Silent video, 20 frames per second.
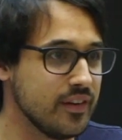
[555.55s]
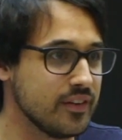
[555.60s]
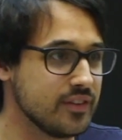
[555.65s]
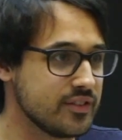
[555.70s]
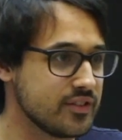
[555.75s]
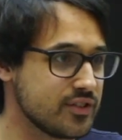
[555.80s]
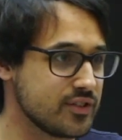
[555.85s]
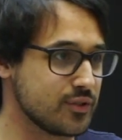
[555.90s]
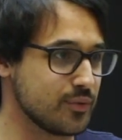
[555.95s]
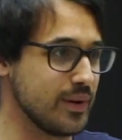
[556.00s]

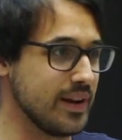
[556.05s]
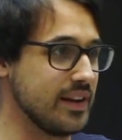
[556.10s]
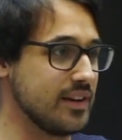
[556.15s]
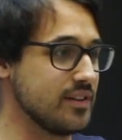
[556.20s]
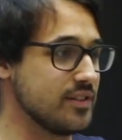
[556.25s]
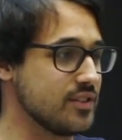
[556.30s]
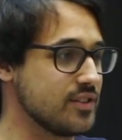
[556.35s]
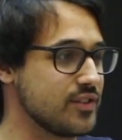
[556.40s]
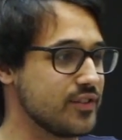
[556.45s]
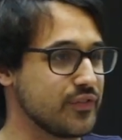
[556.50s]

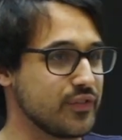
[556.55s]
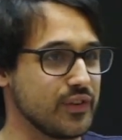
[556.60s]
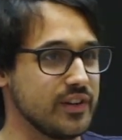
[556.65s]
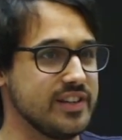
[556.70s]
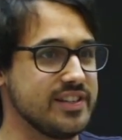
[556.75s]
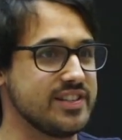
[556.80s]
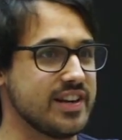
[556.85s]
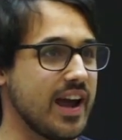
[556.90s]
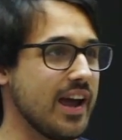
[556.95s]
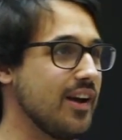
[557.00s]
strange free
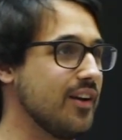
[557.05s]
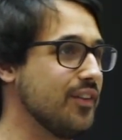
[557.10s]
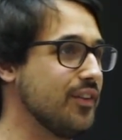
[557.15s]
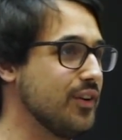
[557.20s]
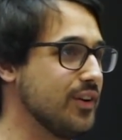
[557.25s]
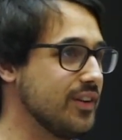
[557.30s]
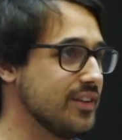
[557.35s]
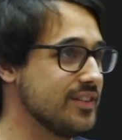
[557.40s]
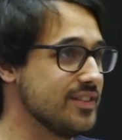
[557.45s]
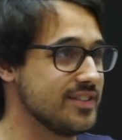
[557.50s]

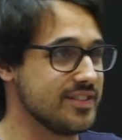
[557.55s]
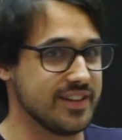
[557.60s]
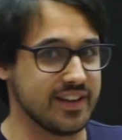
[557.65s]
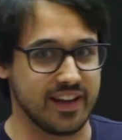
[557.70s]
childhoods